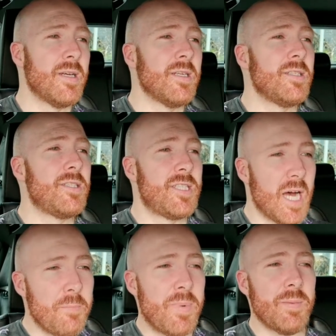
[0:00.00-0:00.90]

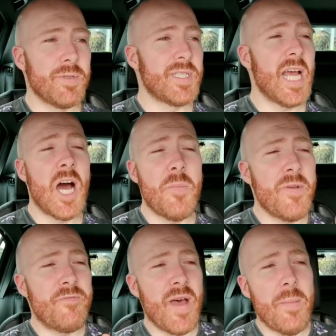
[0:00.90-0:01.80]
Some people say, oh, but
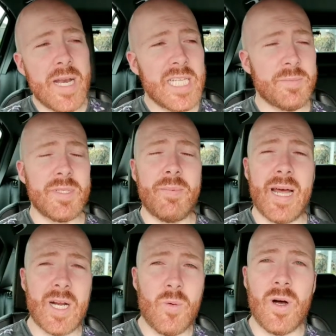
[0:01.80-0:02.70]
feminism's about
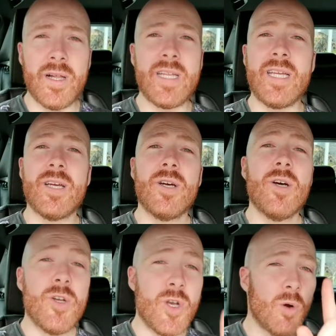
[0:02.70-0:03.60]
equality.
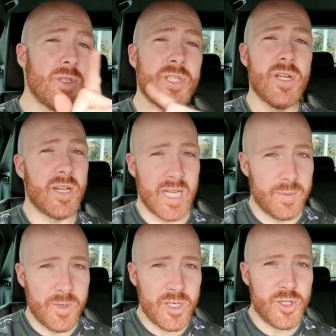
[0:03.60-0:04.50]
No, it's not, and
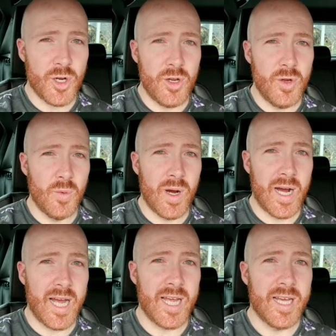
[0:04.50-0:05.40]
I'm going to show you
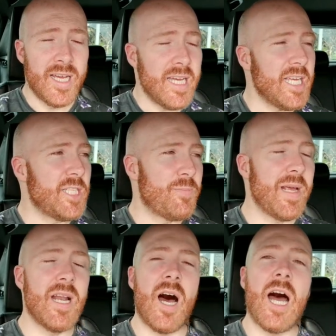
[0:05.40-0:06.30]
why. It's been
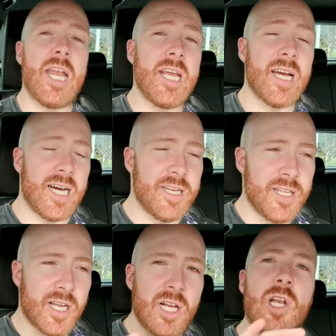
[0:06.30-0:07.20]
hiding under the
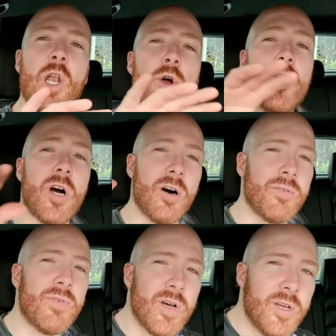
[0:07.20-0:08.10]
cloak
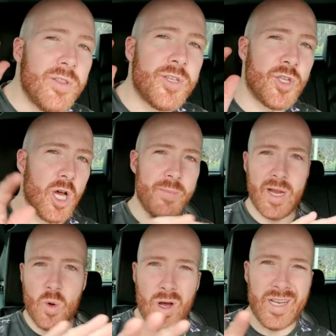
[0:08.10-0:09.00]
of the term
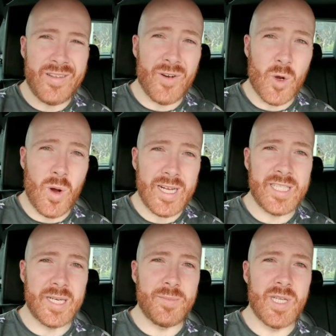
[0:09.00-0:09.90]
equality for quite
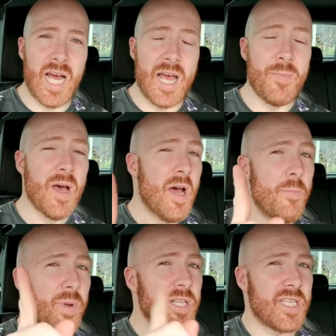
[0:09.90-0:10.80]
some time,
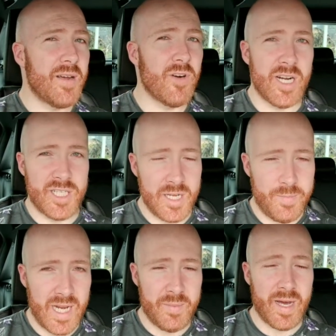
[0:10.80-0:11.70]
but it's never actually
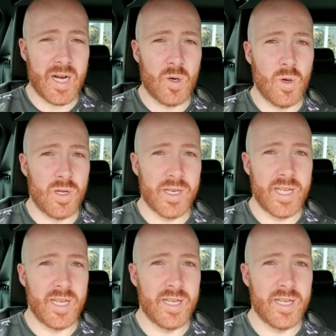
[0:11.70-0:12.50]
been about equality.